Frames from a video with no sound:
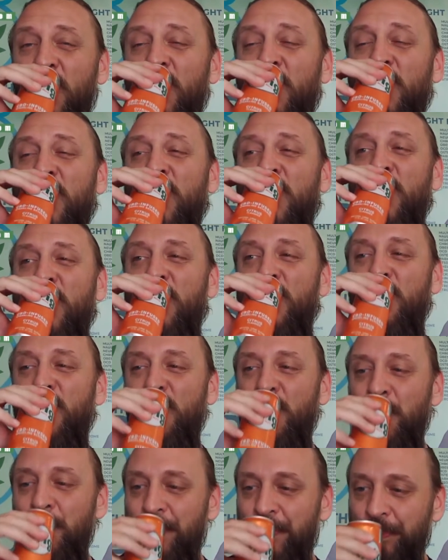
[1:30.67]

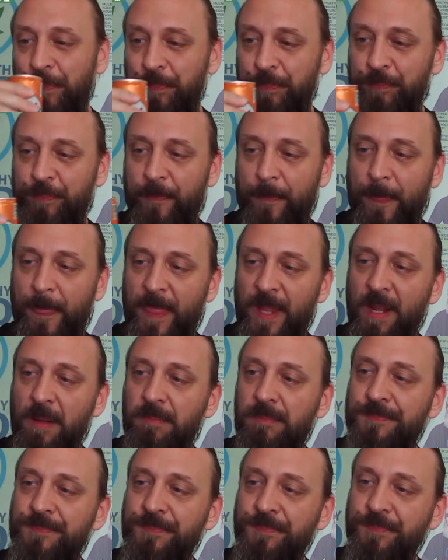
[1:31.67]

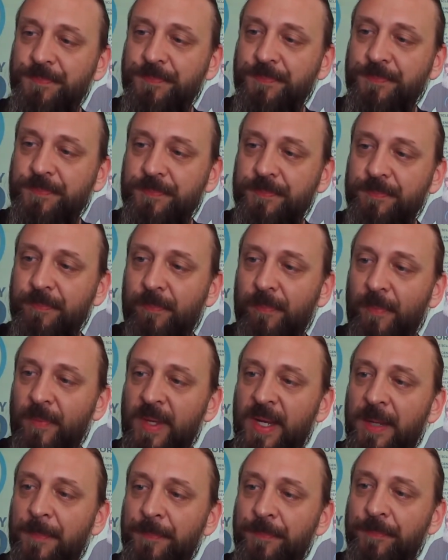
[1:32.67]

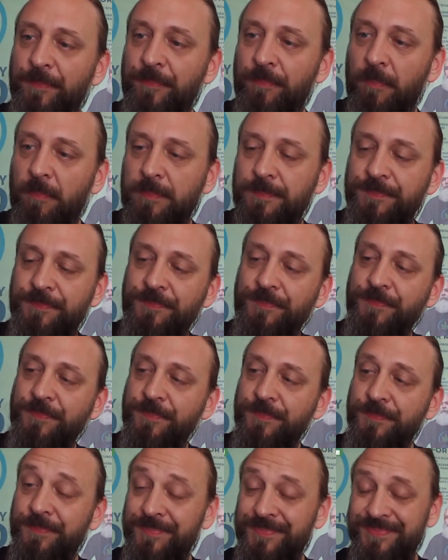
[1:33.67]

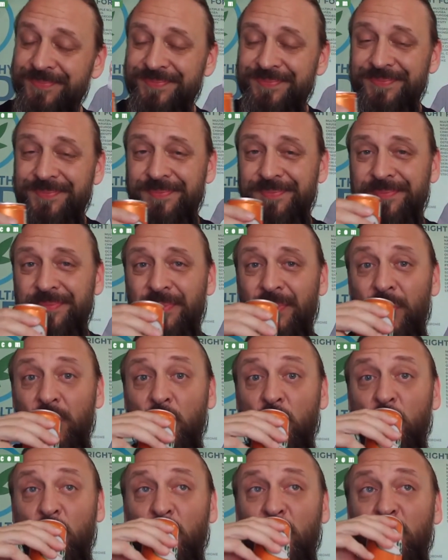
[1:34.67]

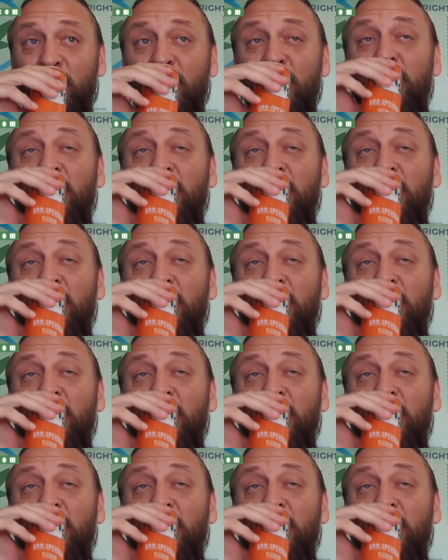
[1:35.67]
[no speech]